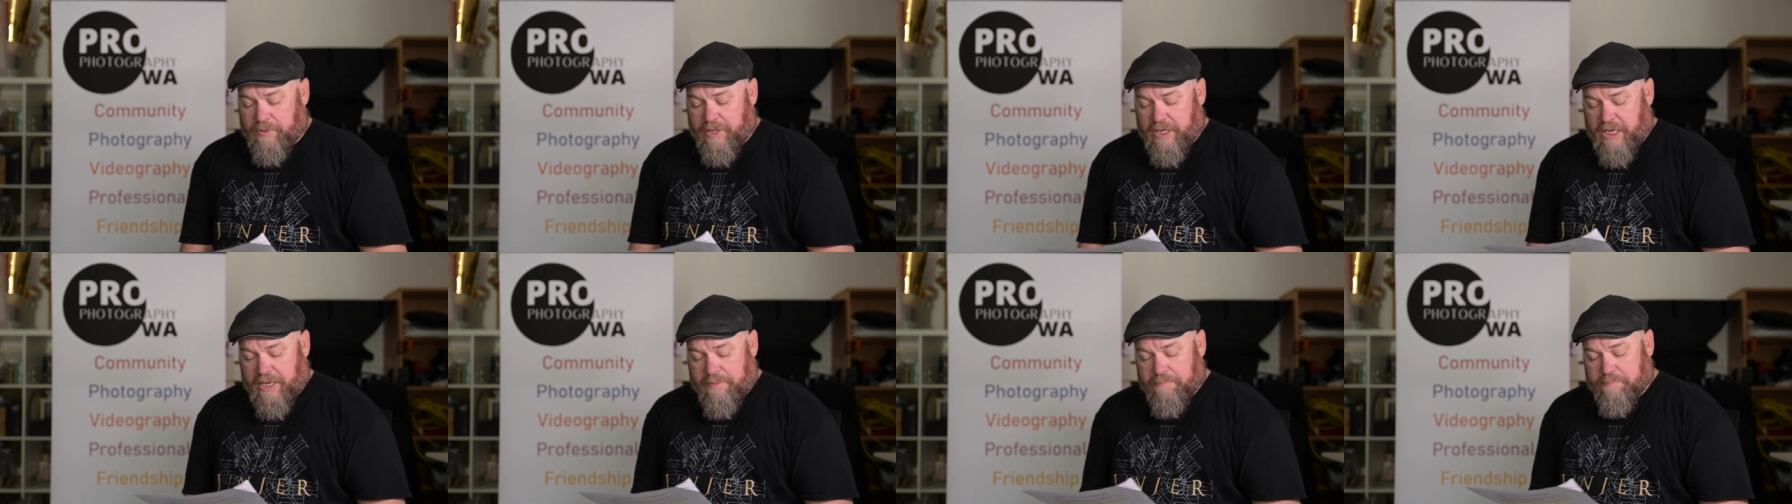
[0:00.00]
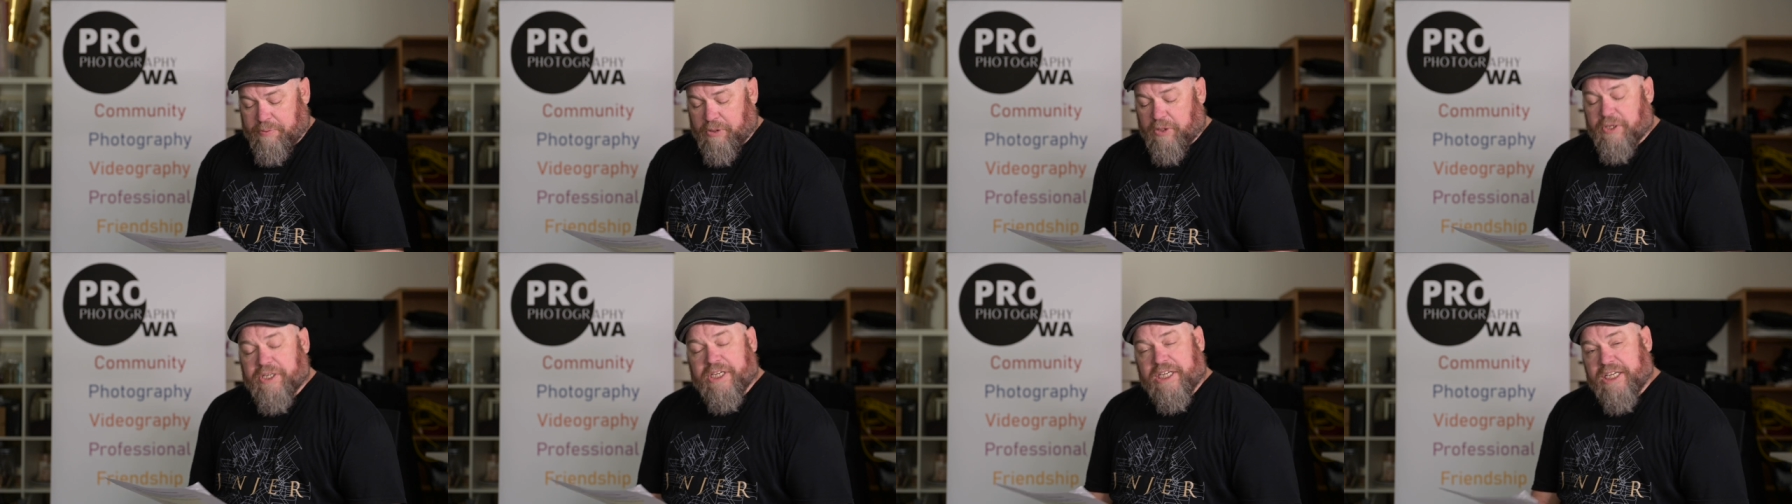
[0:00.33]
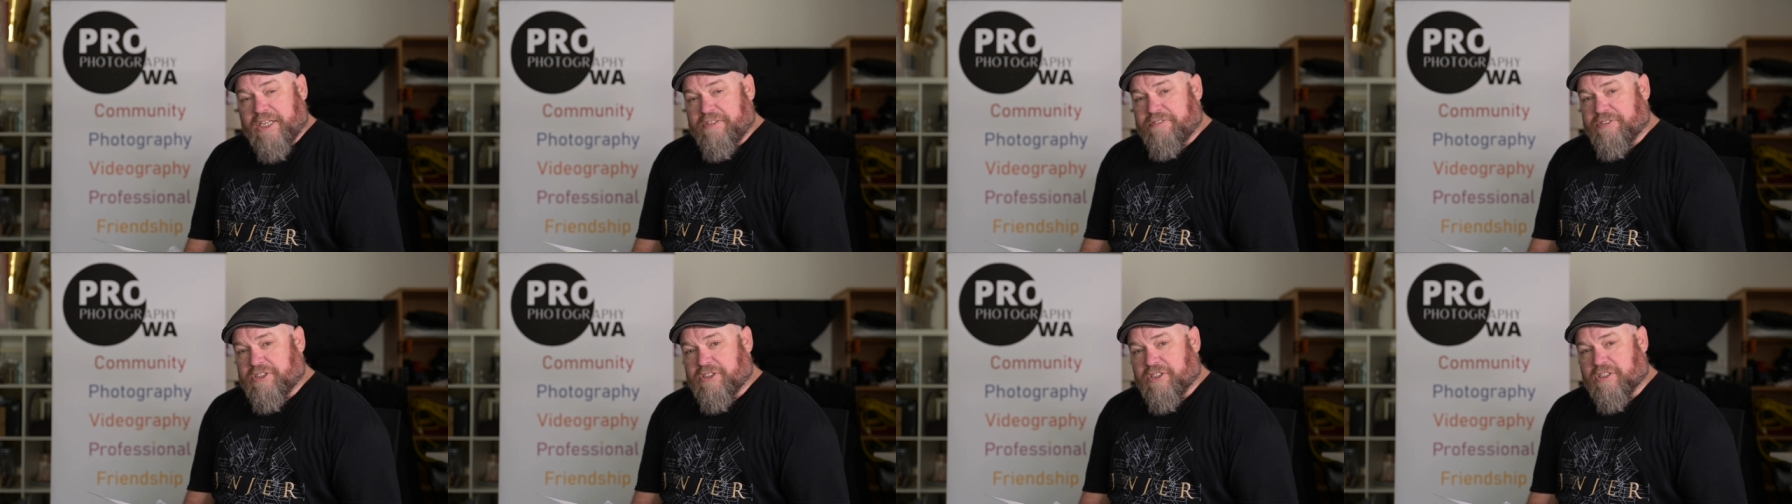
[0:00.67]
employee
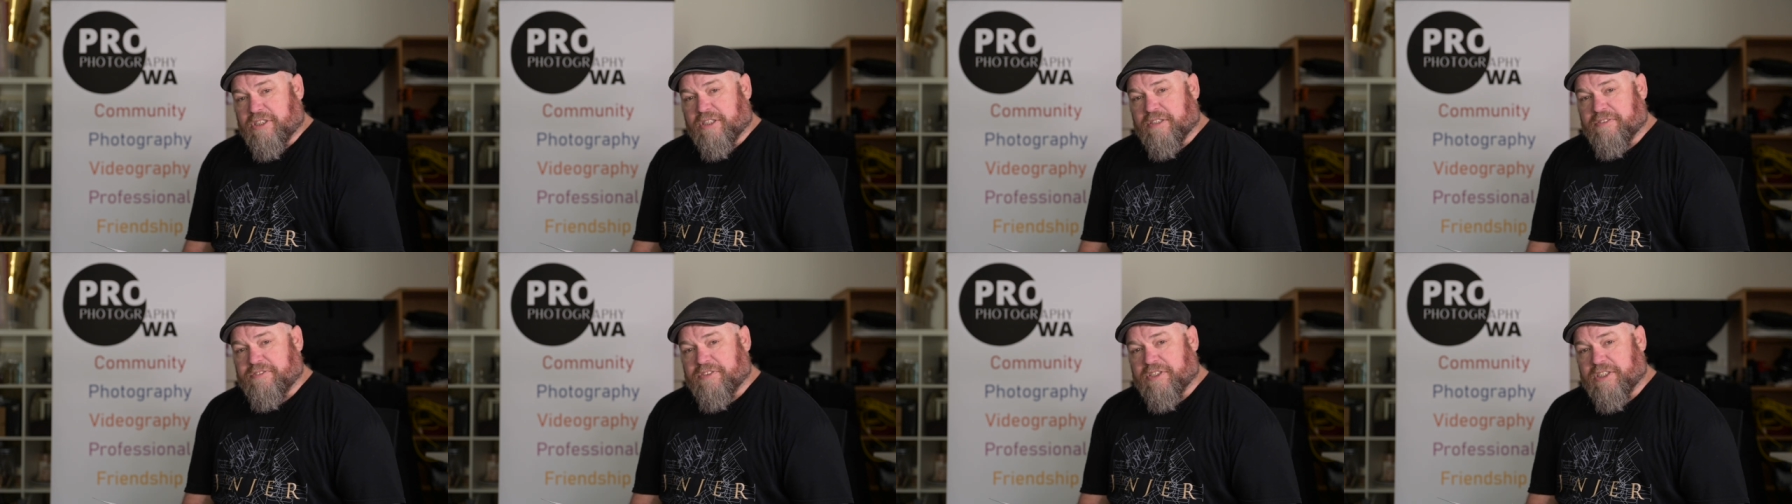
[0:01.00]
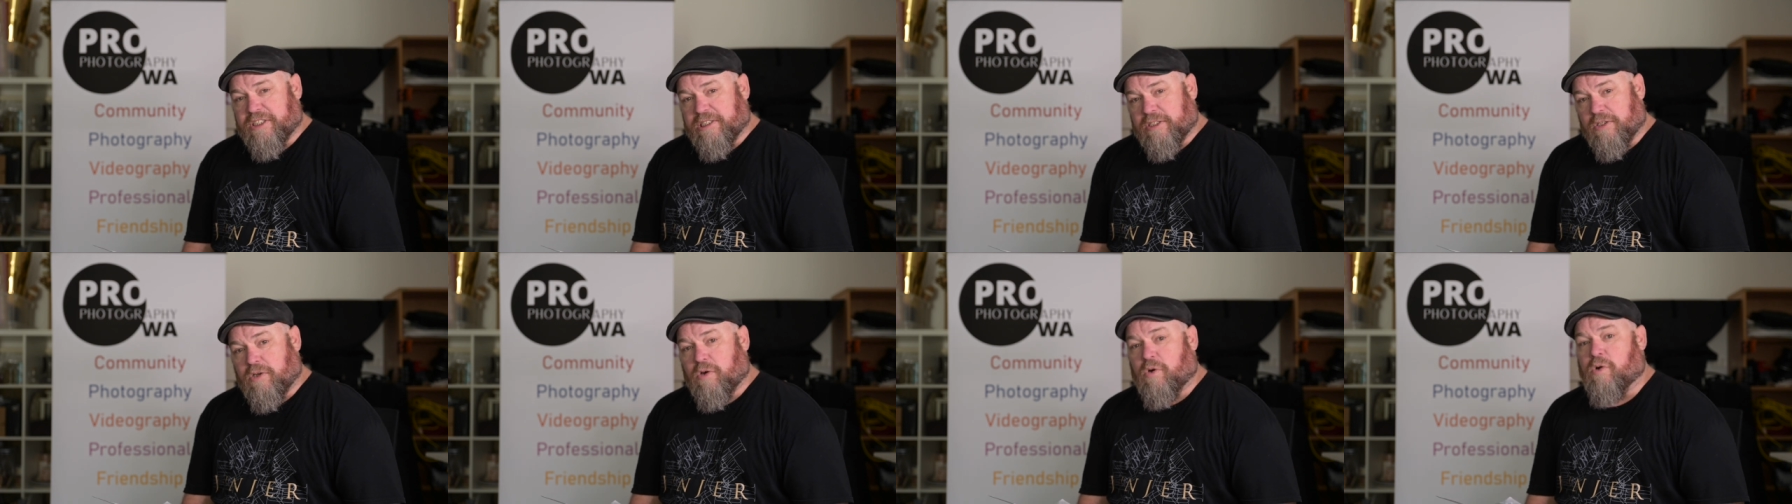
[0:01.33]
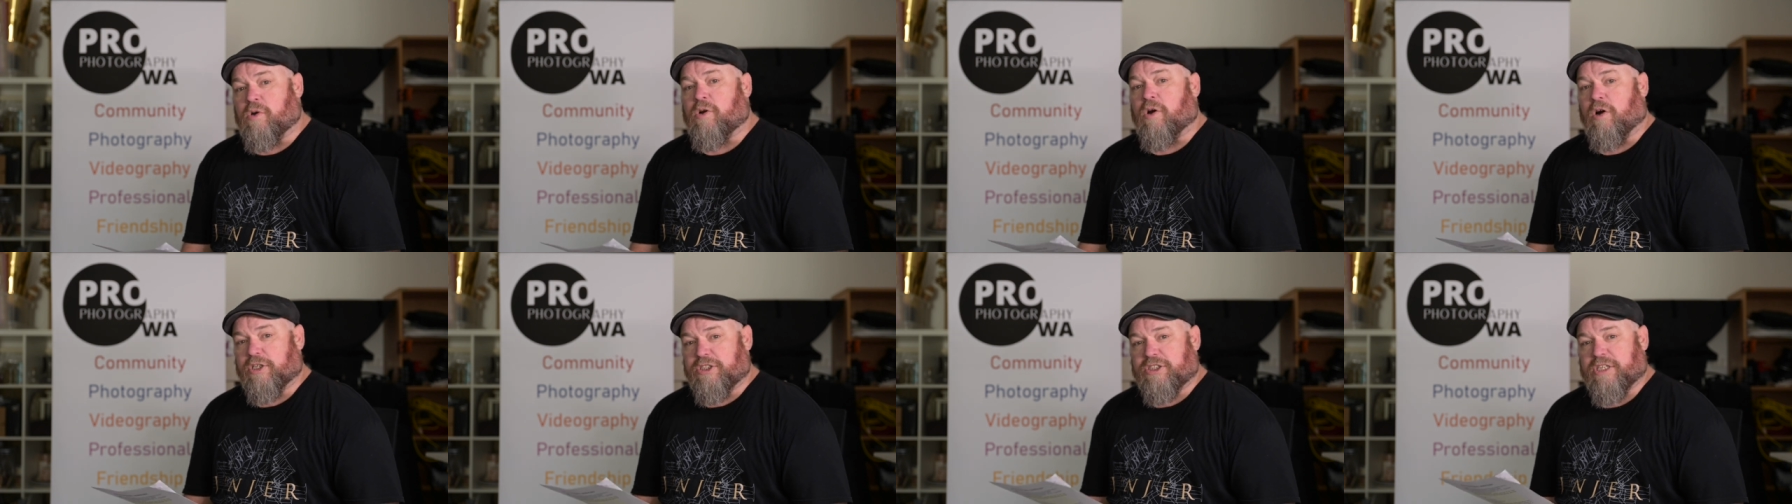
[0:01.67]
photographer, or
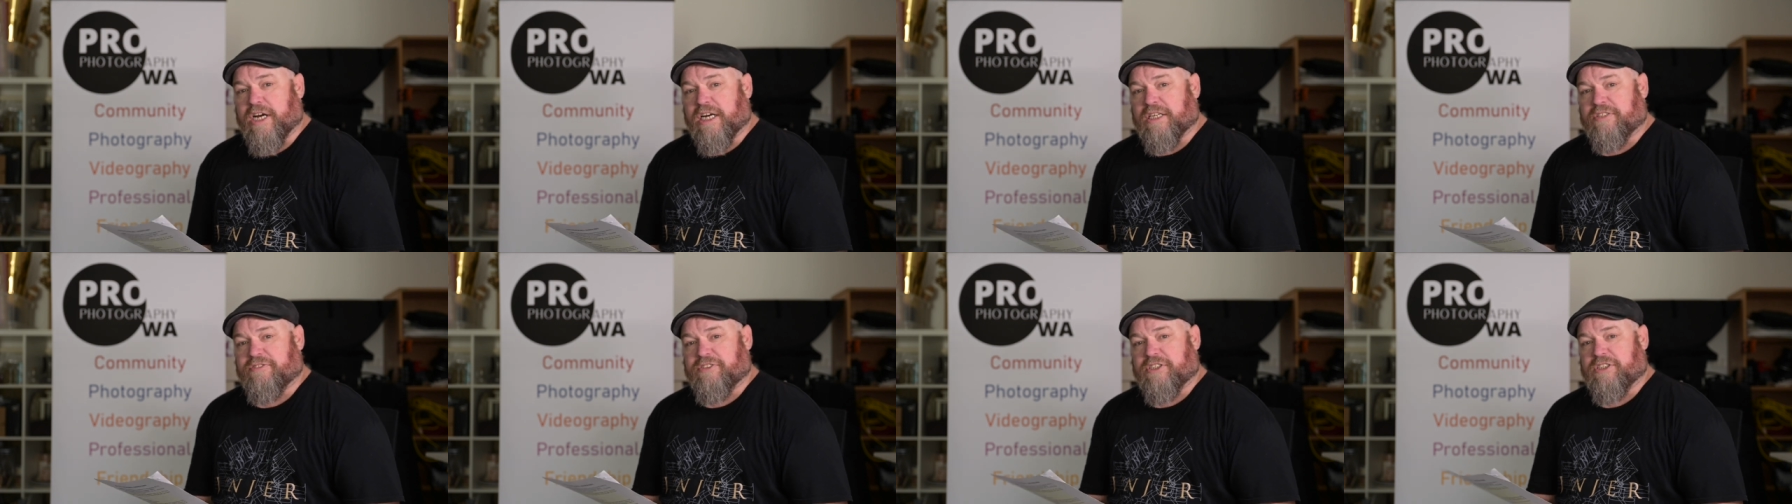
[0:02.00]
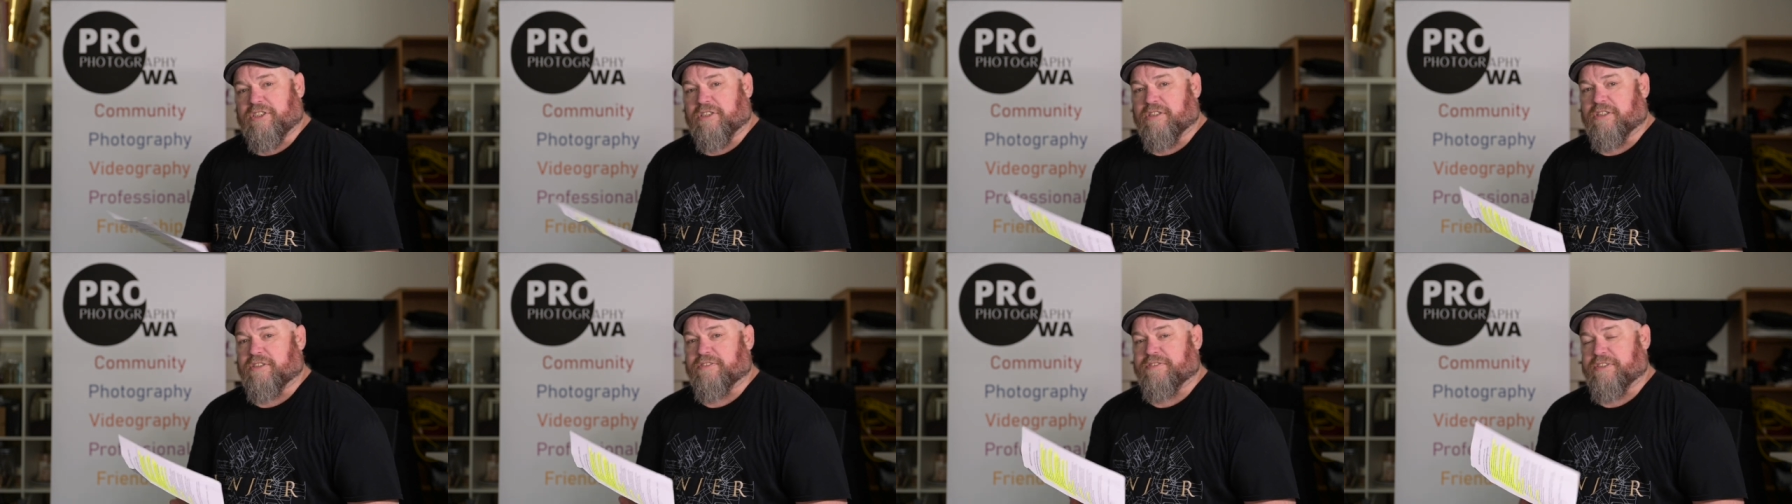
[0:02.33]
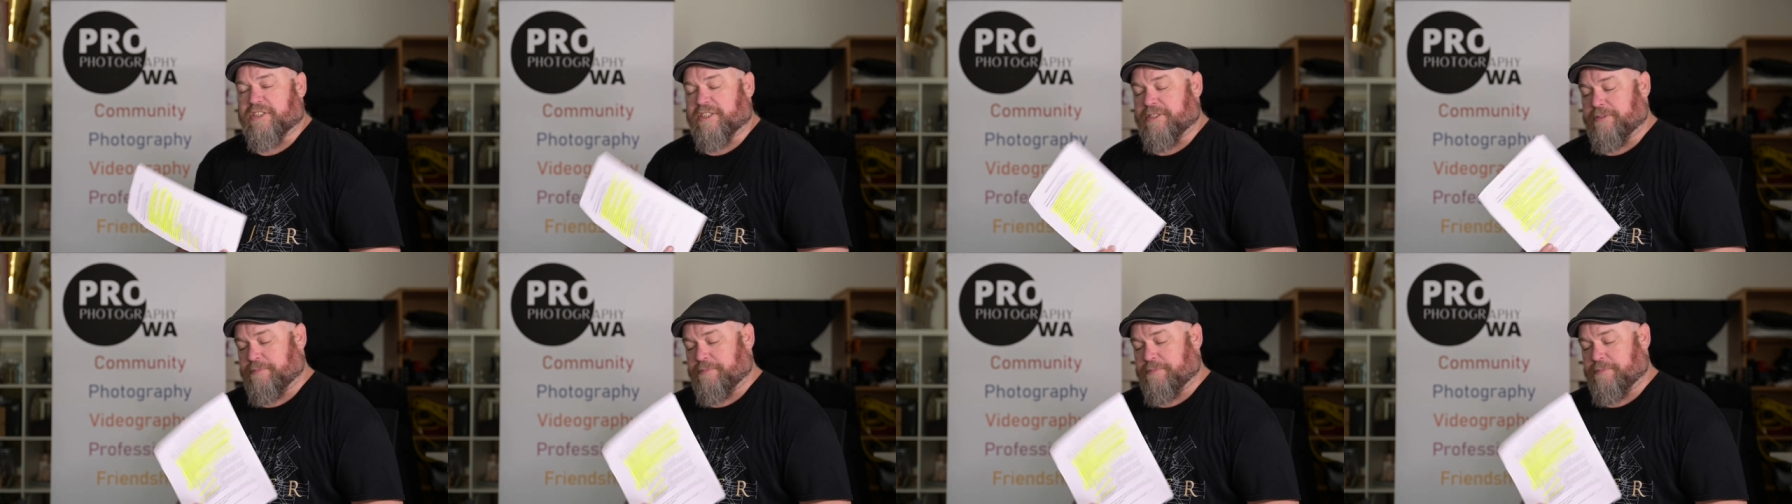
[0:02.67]
contract photographer.